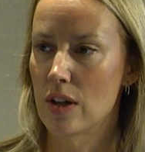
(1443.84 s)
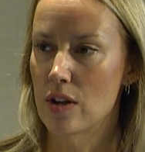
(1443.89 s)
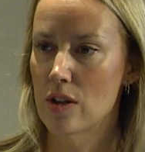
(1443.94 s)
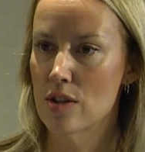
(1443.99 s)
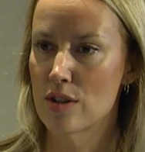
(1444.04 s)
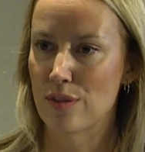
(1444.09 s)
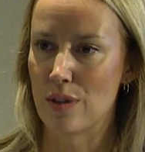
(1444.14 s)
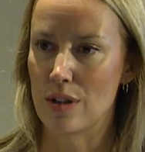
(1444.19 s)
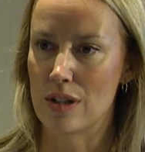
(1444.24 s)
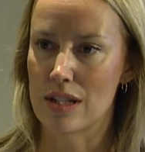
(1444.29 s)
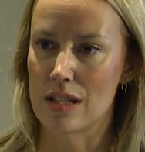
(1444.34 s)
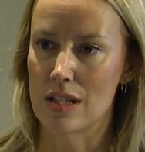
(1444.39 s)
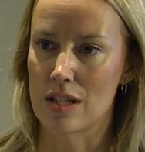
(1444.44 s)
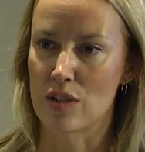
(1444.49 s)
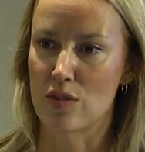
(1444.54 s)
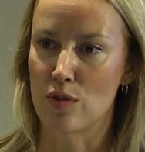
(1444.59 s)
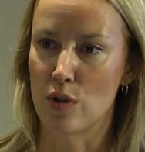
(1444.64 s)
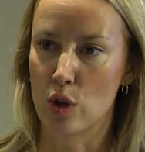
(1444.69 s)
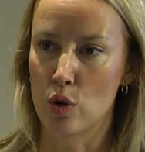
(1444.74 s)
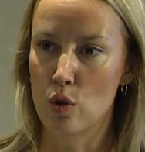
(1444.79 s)
years, for
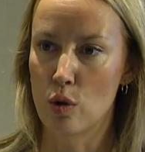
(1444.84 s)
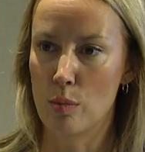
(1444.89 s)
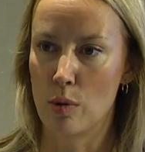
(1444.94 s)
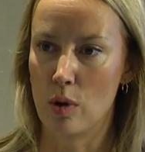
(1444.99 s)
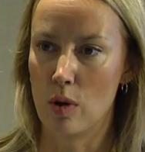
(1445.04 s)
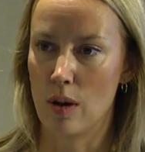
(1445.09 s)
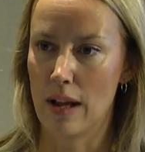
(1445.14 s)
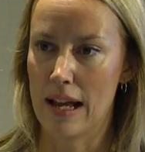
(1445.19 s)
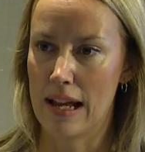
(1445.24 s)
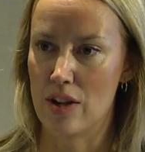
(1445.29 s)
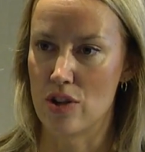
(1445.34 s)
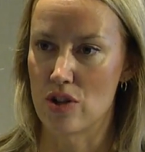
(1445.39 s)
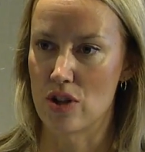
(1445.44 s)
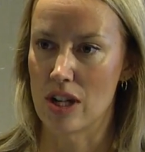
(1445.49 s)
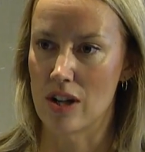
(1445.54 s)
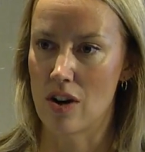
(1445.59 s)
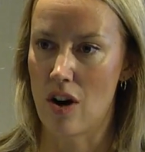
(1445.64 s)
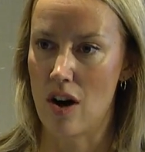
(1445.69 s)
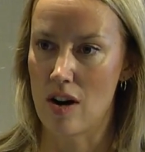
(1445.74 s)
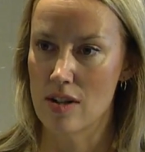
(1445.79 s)
instance, renewable
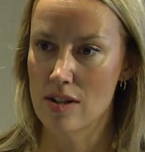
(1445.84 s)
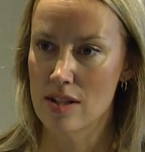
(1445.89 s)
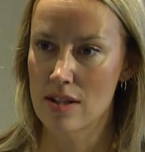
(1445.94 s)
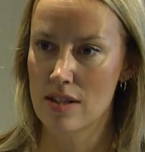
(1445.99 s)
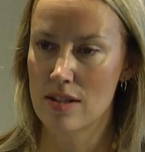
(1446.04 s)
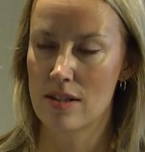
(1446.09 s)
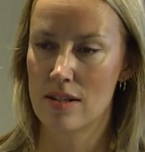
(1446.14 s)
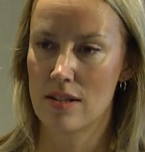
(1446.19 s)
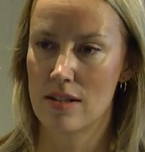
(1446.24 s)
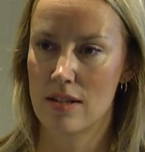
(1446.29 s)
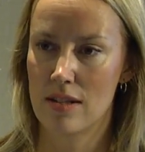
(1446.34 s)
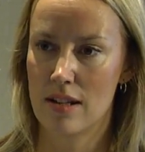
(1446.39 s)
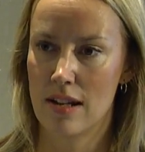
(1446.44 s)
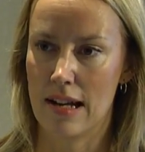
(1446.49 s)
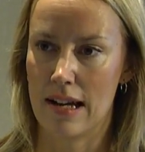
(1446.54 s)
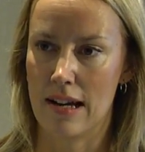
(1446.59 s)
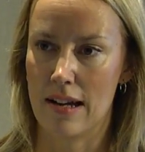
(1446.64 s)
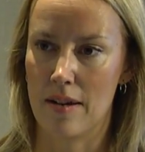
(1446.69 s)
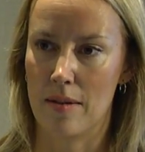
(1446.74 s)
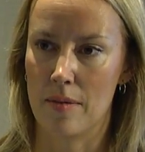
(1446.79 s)
energy costs
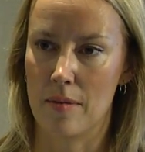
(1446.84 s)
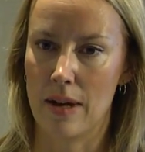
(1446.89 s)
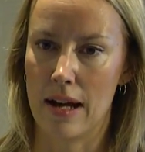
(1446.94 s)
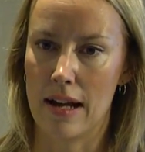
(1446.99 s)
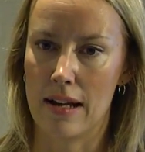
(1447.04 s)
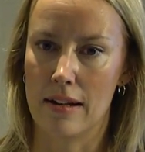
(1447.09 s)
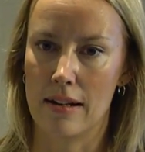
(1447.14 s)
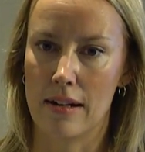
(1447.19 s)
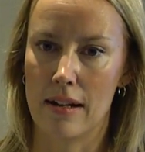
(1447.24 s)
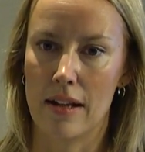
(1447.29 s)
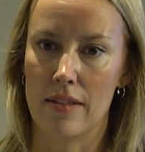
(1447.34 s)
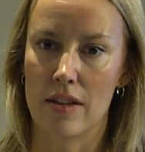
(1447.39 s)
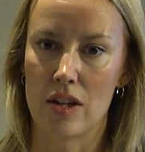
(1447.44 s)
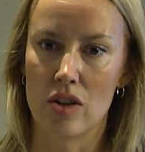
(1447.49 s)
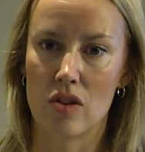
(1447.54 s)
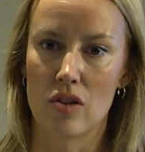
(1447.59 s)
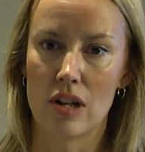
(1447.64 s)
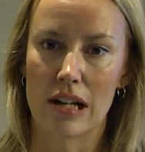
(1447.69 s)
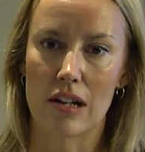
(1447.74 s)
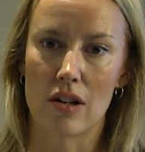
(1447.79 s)
and the
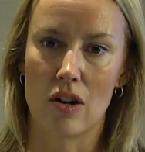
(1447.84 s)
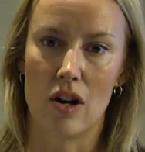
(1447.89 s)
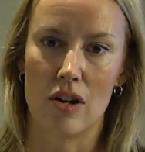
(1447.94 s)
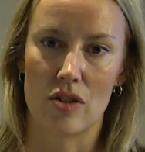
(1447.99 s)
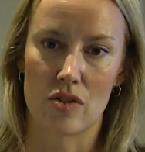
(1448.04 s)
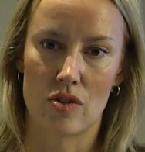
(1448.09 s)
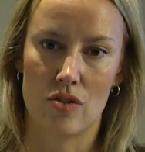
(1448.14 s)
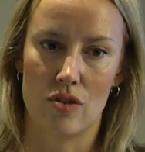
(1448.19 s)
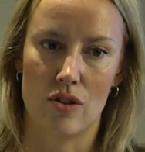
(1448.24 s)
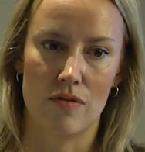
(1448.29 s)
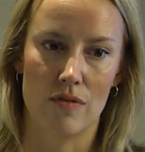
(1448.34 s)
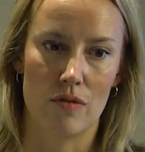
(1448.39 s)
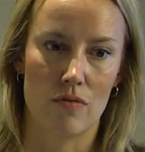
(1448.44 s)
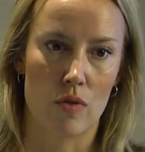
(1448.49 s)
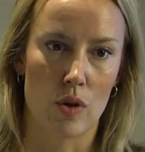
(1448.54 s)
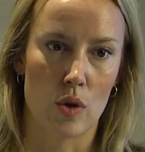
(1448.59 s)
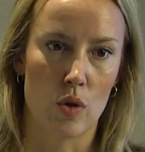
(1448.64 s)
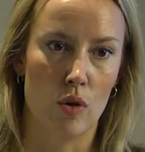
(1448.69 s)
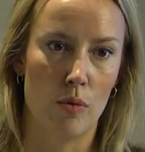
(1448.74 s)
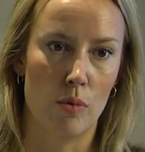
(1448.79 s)
unit cost
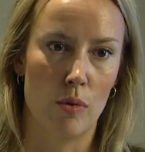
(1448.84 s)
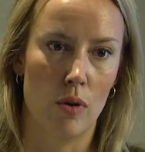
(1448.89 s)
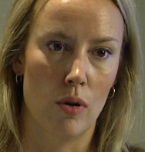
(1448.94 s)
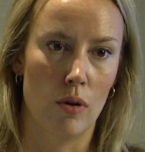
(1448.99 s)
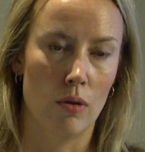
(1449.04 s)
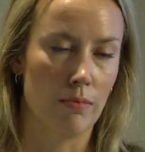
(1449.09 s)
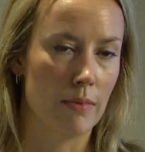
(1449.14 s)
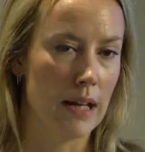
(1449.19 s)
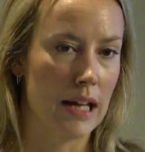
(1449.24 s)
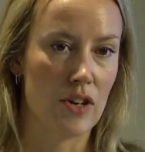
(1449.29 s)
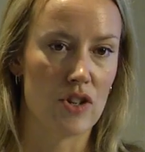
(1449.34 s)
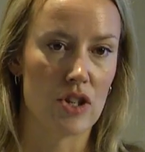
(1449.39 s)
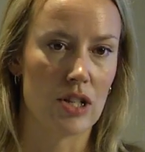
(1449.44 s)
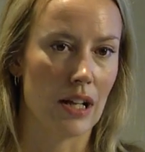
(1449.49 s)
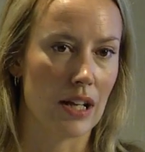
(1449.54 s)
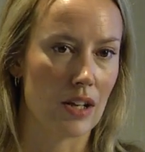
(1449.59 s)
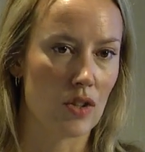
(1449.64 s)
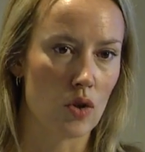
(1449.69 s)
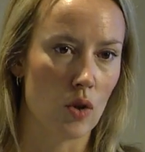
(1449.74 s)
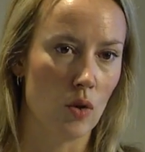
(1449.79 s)
of renewable energy,
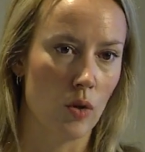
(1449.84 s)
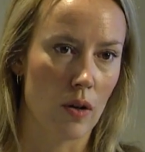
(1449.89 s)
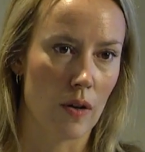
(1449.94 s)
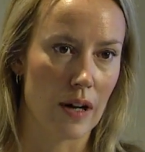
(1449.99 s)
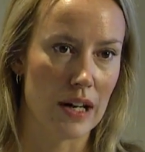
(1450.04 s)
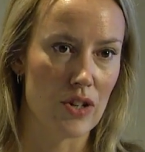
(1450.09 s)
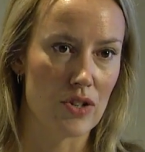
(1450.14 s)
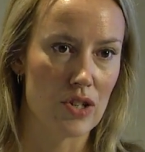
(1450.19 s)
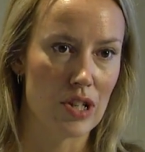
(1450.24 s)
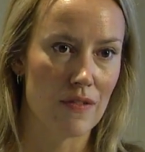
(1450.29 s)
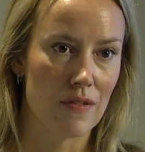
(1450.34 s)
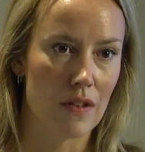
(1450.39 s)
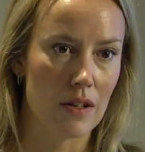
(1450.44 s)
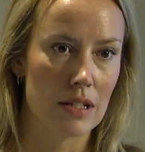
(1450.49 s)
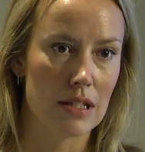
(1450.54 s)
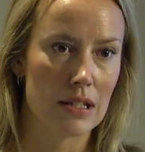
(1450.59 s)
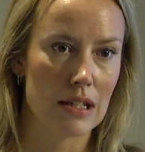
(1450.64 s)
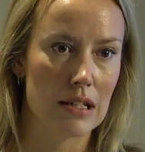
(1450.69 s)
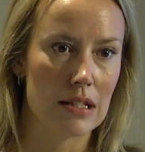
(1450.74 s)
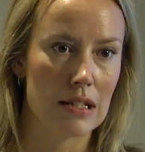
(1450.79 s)
like solar energy, for
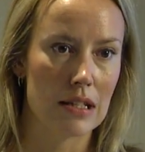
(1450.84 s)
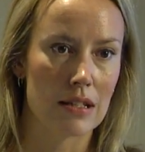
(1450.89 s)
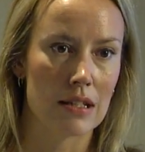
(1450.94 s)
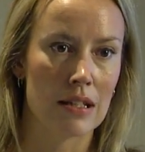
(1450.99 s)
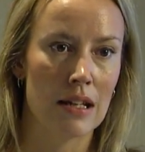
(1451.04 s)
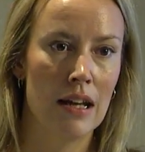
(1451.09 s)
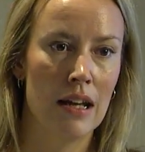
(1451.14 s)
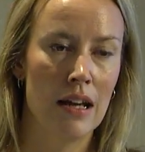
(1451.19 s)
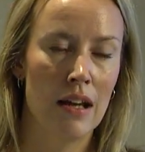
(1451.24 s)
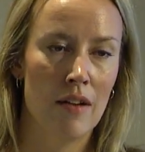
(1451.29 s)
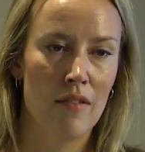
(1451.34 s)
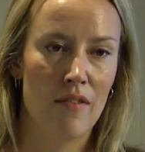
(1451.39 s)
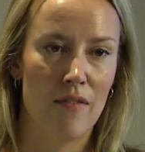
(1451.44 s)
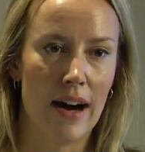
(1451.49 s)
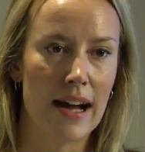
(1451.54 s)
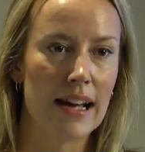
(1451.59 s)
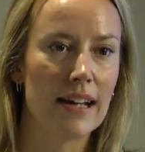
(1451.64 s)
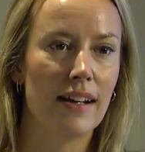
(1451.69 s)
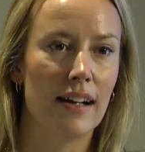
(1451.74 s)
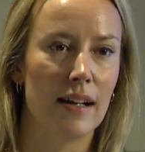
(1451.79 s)
instance, is
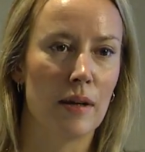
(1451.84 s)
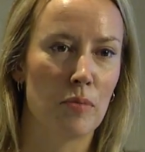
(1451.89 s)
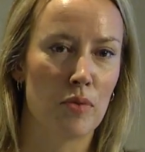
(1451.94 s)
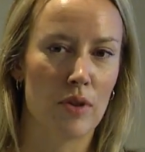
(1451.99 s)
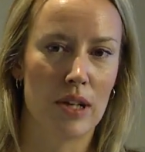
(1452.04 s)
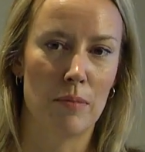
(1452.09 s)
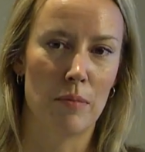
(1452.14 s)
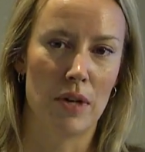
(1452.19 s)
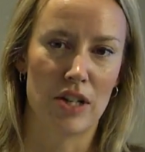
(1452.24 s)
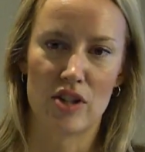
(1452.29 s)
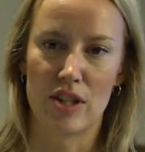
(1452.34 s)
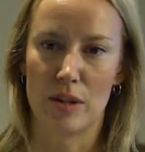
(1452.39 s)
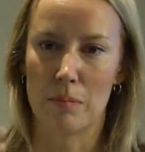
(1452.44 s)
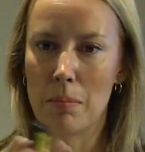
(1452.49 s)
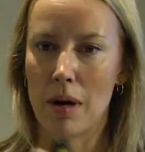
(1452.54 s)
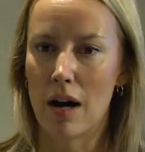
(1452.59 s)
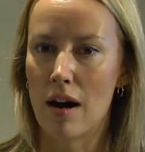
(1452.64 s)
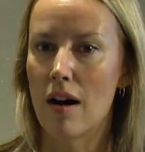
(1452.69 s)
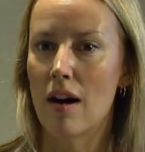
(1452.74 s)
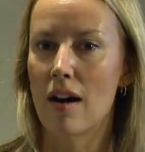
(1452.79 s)
finally pretty much
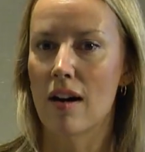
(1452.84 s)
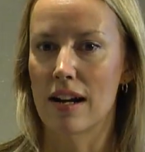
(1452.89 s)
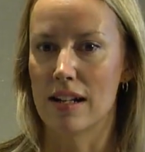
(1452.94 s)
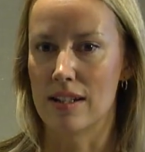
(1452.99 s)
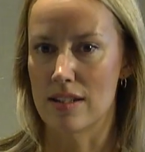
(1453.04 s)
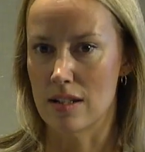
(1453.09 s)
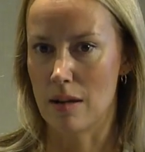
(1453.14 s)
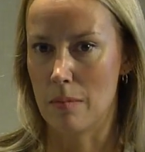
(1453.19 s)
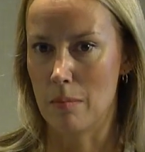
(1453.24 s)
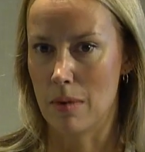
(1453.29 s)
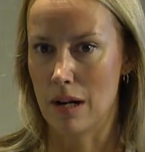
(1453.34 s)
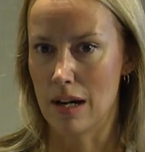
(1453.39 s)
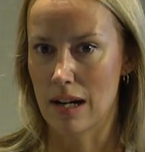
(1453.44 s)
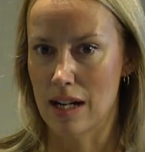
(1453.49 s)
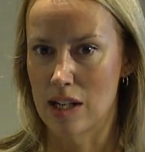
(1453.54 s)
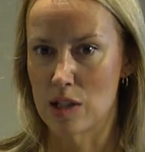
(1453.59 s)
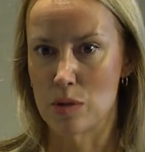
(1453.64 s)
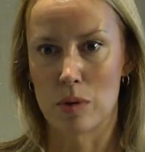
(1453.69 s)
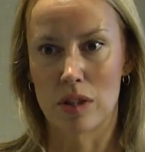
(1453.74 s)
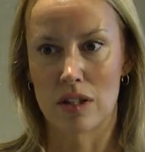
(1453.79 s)
at par in some
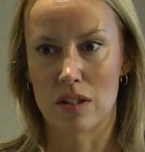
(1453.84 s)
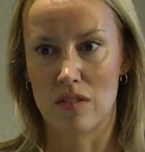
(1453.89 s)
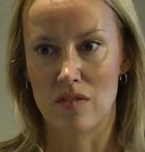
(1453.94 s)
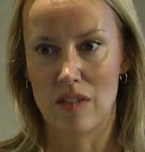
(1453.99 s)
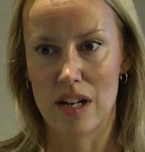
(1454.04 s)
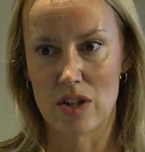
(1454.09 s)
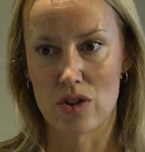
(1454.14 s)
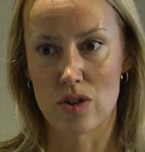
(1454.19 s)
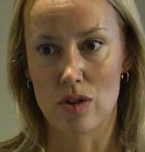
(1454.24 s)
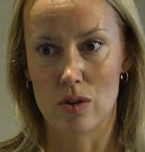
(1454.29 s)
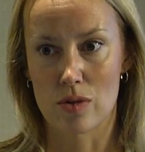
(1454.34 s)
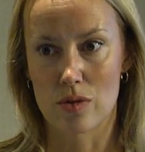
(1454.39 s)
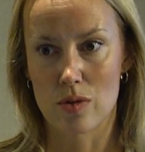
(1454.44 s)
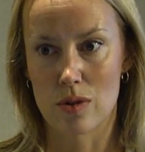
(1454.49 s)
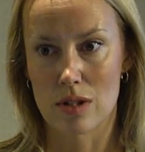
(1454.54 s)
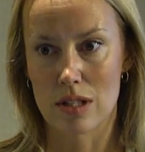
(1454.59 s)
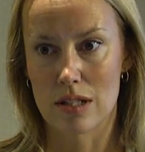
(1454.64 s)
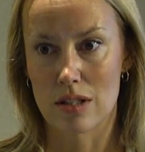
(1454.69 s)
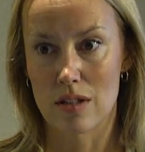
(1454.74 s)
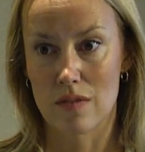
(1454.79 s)
markets with conventional
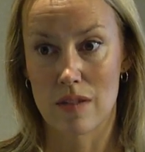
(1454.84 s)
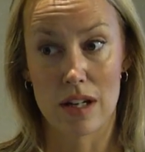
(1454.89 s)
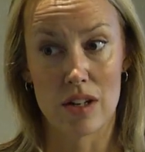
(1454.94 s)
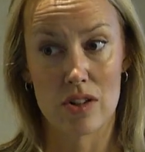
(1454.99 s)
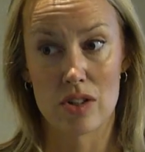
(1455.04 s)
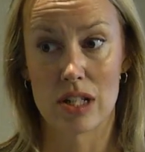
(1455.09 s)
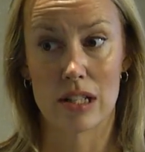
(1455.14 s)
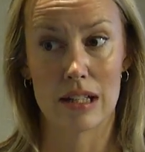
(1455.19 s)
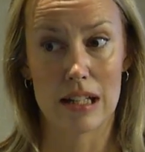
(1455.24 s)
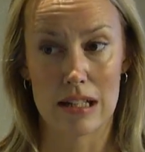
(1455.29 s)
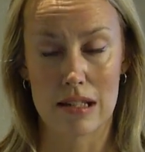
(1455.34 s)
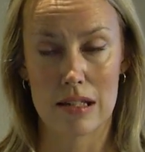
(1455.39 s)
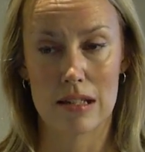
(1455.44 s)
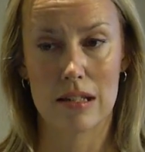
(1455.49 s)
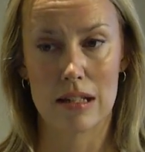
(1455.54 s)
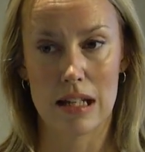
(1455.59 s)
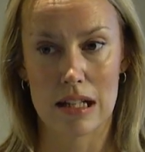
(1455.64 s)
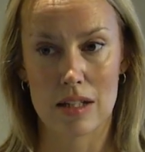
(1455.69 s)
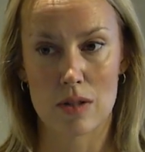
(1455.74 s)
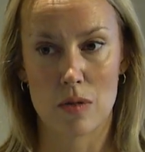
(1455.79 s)
sources of energy.
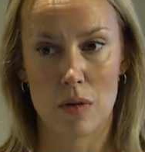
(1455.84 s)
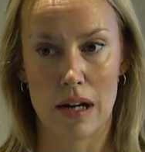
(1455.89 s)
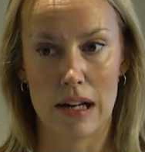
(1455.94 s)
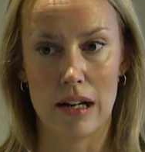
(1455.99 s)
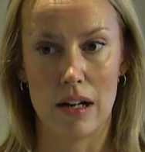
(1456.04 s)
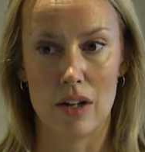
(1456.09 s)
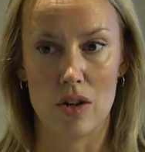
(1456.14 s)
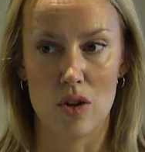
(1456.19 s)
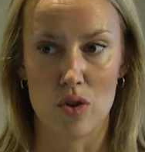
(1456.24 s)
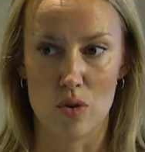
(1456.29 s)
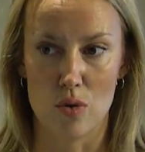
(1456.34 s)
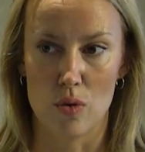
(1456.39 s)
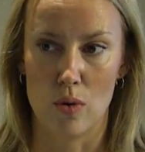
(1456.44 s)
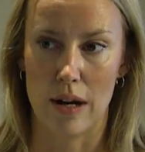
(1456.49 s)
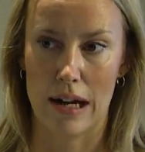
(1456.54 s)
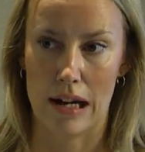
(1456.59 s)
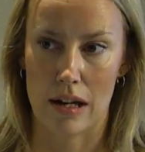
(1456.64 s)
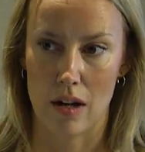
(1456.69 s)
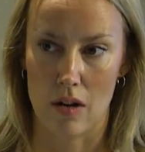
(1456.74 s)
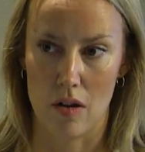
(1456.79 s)
That's quite a
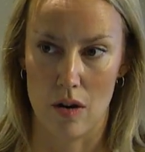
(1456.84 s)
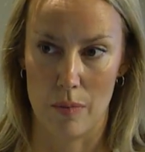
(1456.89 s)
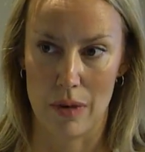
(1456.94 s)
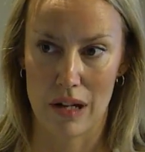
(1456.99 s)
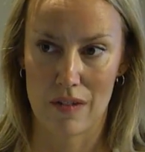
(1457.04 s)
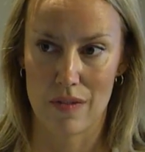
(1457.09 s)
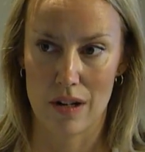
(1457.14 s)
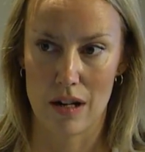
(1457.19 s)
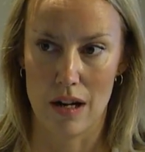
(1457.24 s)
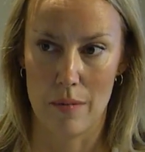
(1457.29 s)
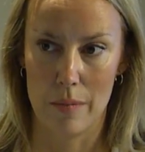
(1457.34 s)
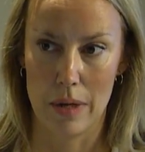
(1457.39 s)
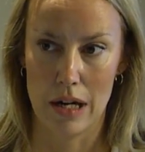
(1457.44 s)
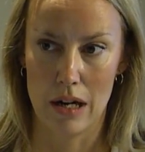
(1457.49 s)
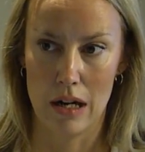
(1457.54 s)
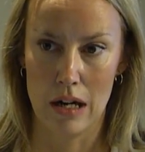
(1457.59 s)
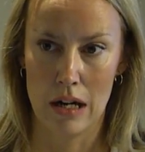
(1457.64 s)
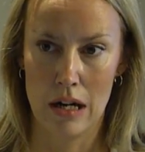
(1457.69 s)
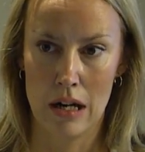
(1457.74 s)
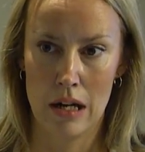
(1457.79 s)
new economic
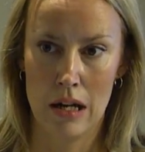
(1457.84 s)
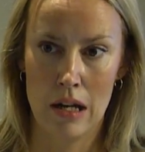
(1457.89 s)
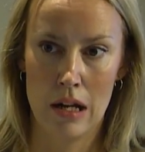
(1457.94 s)
phenomenon.